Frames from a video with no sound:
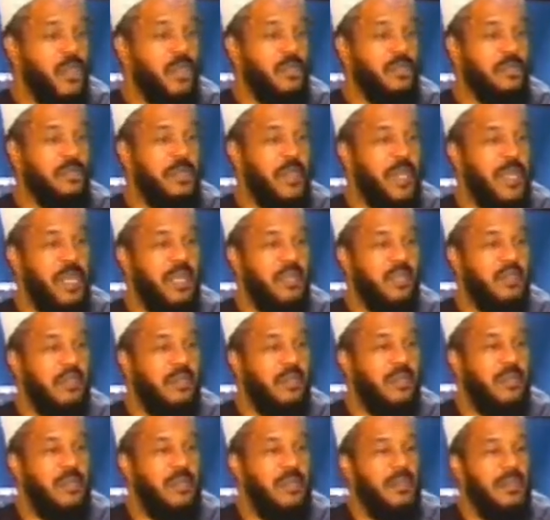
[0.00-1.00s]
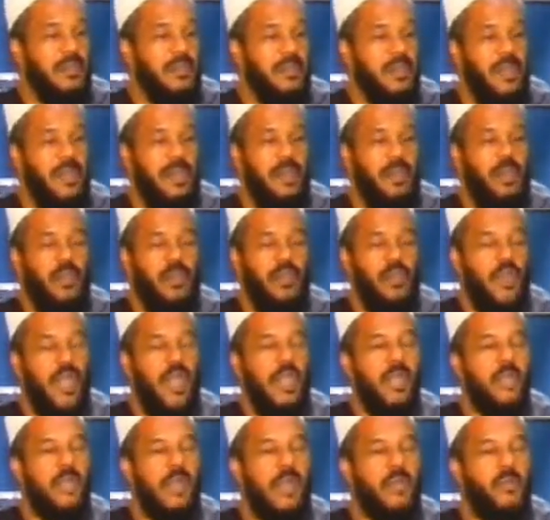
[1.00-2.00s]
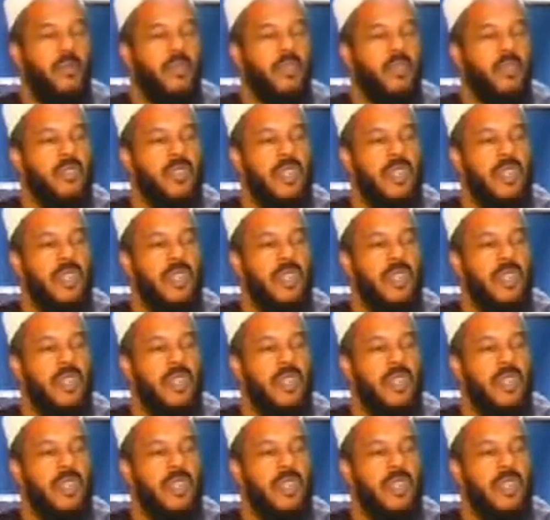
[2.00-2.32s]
He could be, a